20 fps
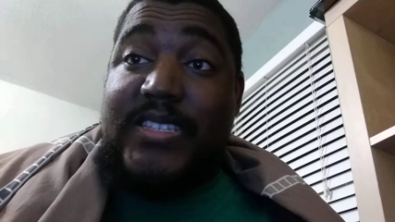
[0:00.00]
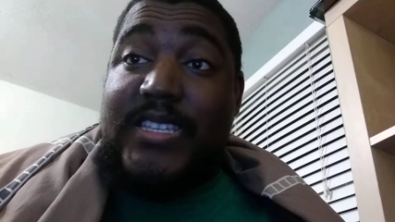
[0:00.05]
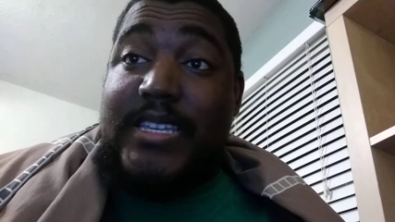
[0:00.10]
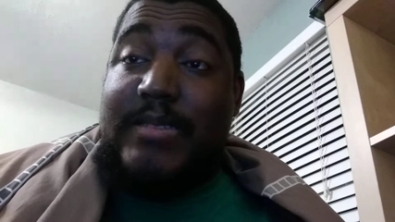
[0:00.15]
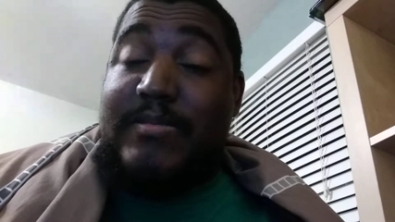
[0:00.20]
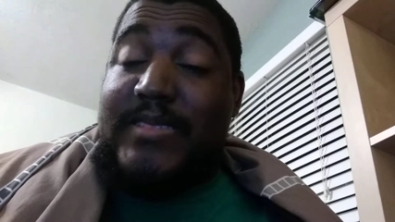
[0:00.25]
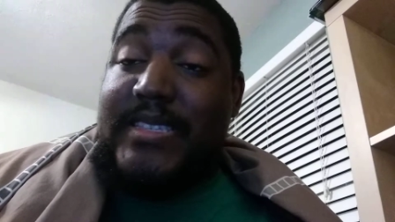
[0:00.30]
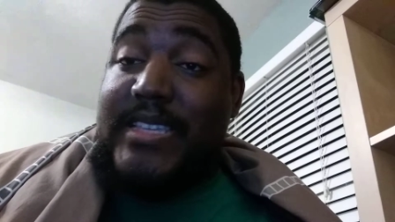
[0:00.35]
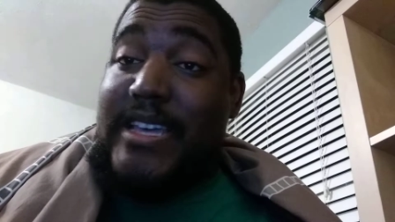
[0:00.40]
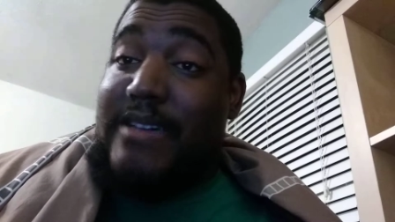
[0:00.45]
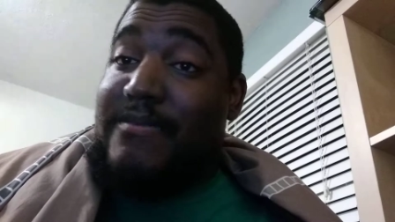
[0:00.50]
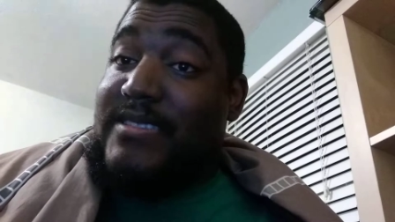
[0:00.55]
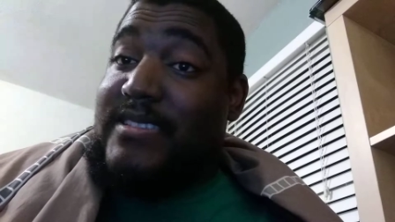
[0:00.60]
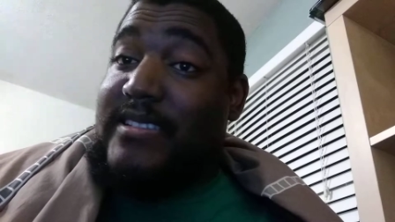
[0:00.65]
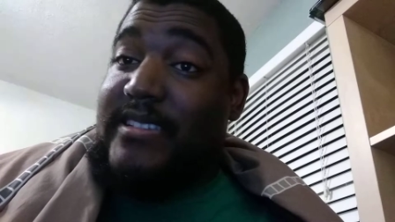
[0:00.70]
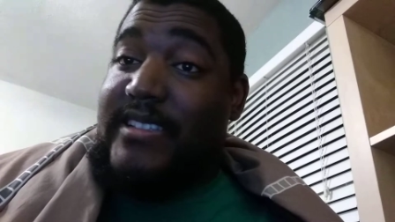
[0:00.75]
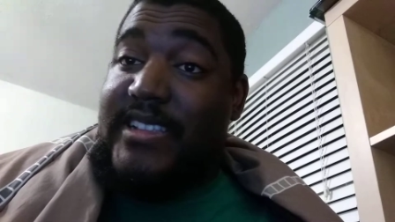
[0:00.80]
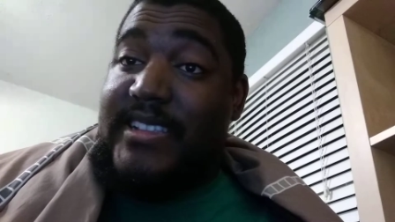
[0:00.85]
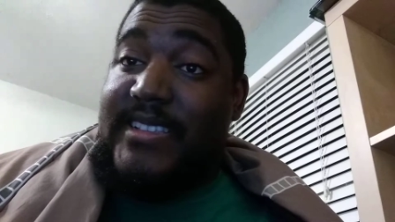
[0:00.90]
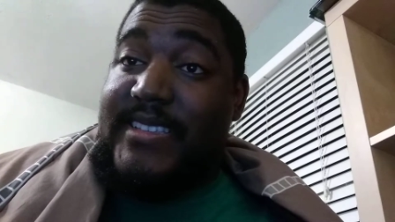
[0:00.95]
It was
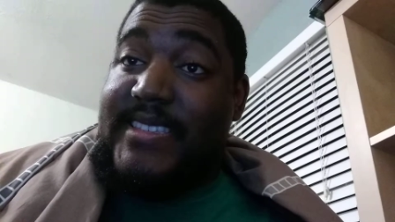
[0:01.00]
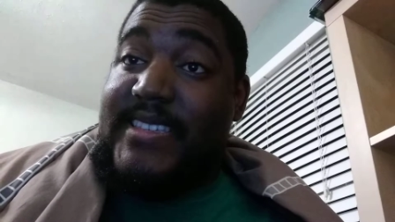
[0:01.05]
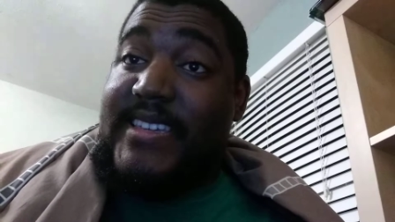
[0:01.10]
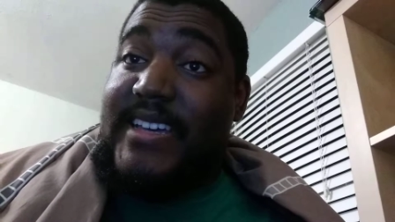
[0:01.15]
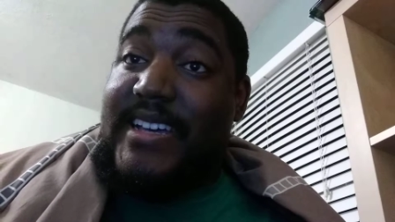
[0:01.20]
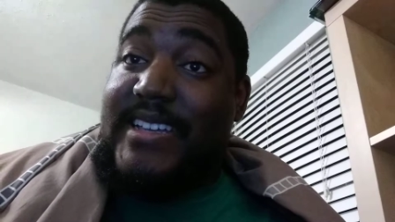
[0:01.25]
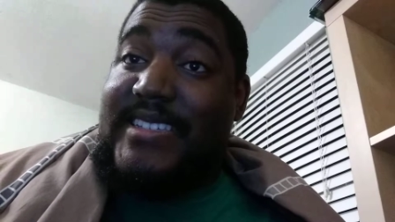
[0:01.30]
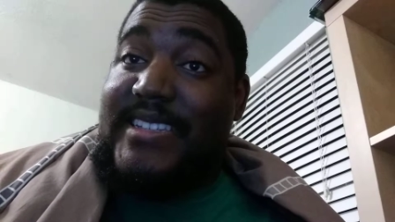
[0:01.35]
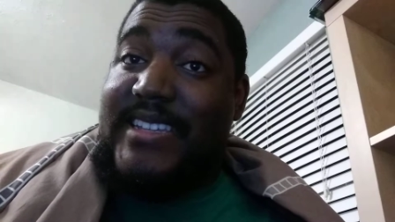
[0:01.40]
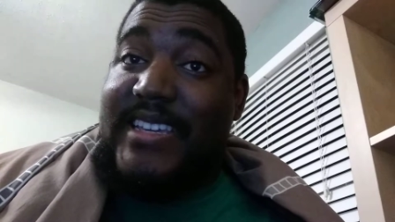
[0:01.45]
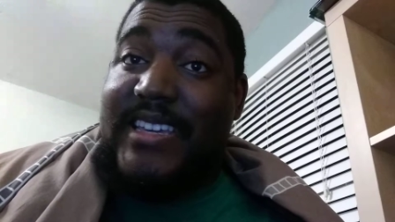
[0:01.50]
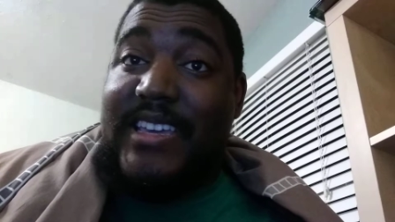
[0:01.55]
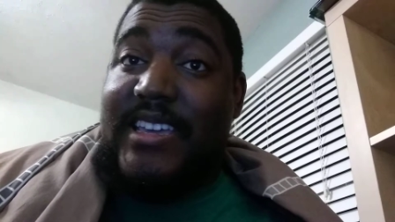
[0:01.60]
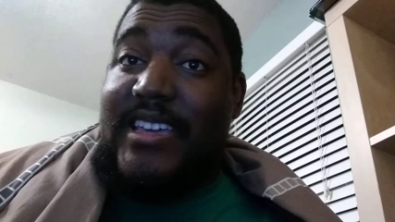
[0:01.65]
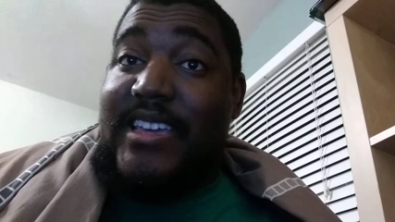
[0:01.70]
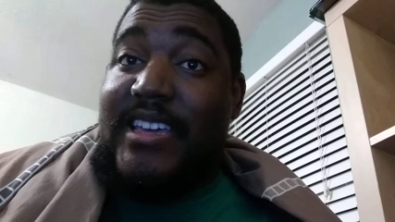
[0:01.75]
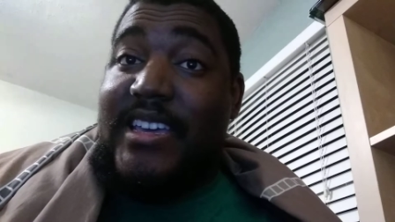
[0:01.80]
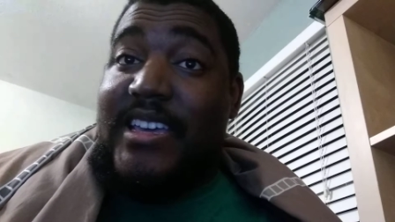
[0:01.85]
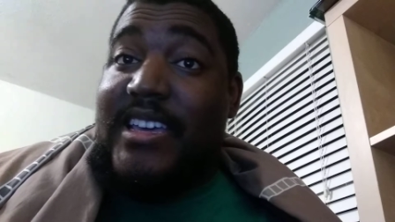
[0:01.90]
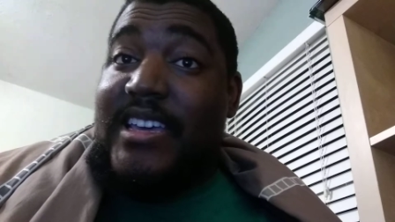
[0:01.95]
absolutely disgusting.
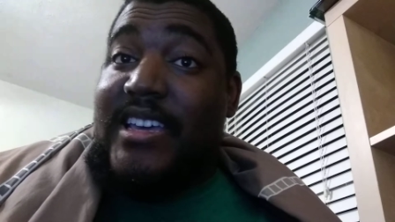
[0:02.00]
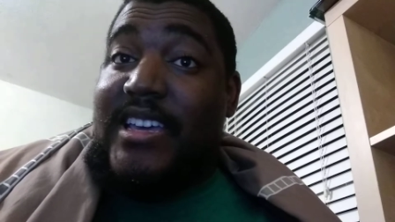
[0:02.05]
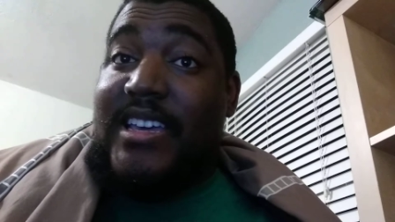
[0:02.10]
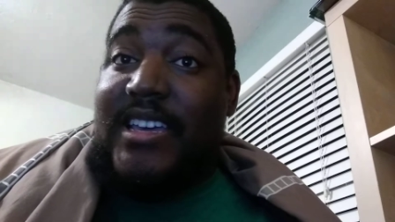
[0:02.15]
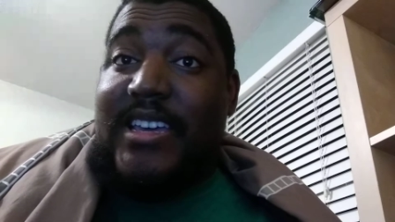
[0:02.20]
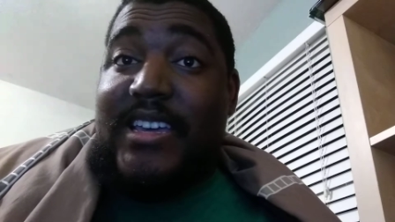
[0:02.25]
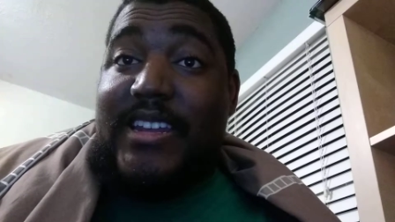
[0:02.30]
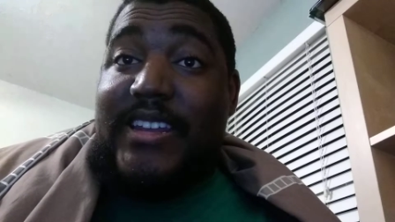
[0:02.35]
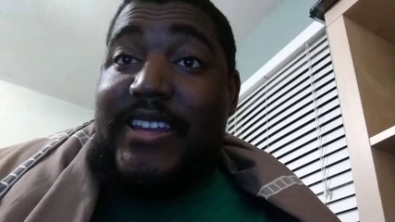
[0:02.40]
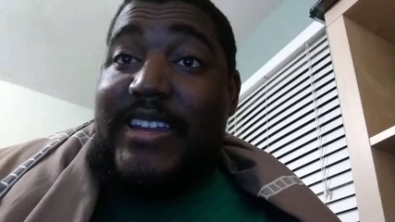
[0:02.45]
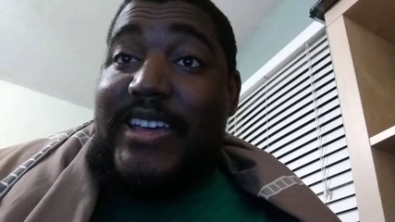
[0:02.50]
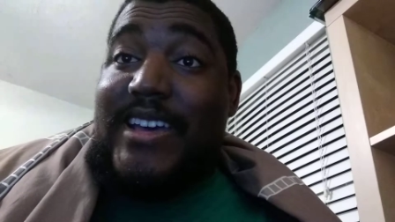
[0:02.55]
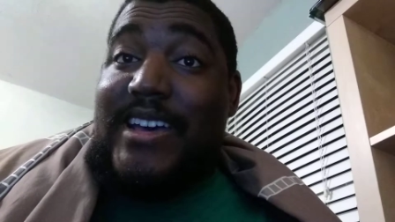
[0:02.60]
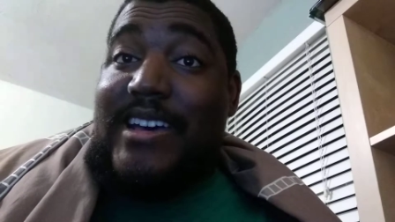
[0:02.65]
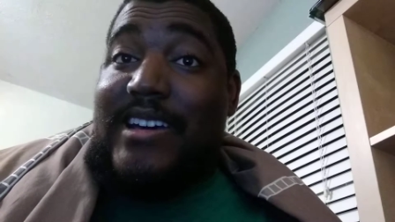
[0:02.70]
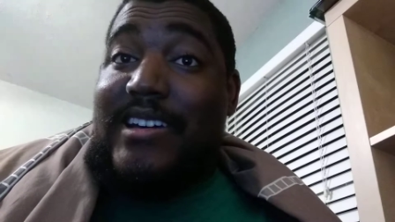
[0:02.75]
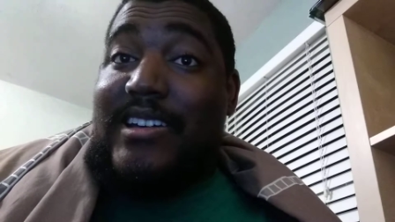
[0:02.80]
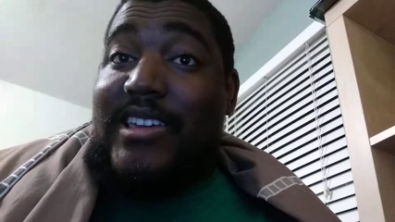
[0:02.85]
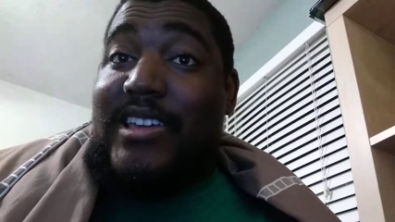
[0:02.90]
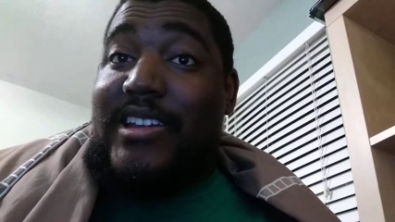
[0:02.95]
And
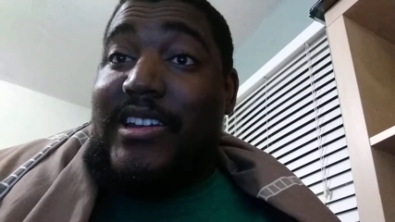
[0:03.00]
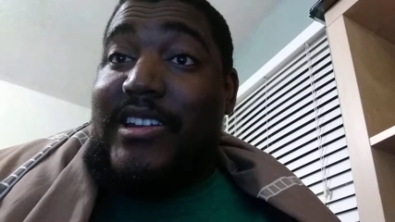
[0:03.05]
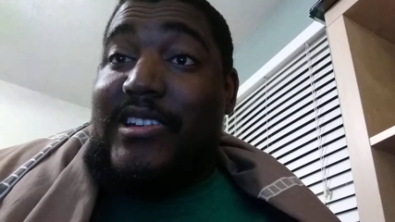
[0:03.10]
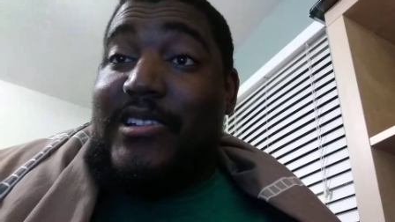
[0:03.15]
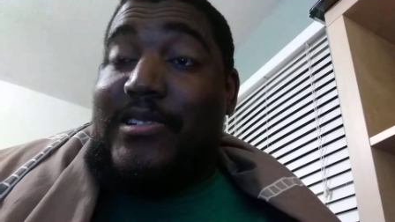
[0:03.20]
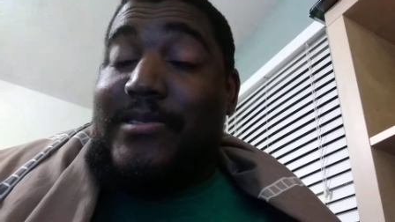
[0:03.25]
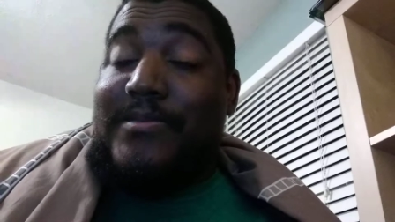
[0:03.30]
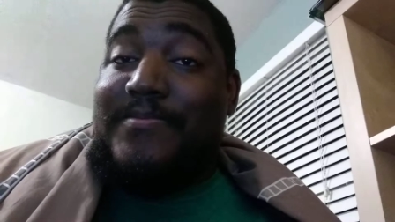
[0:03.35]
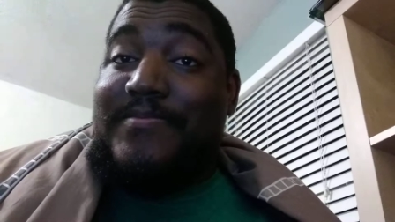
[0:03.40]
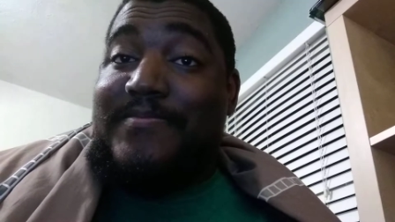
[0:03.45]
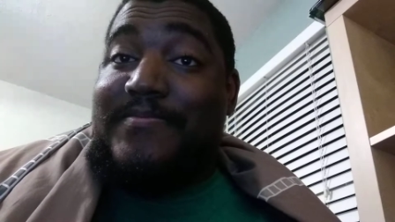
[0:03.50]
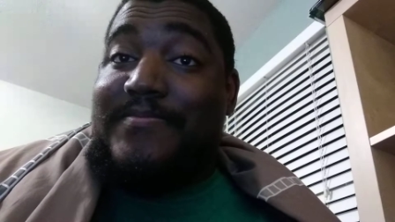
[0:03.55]
now, you know,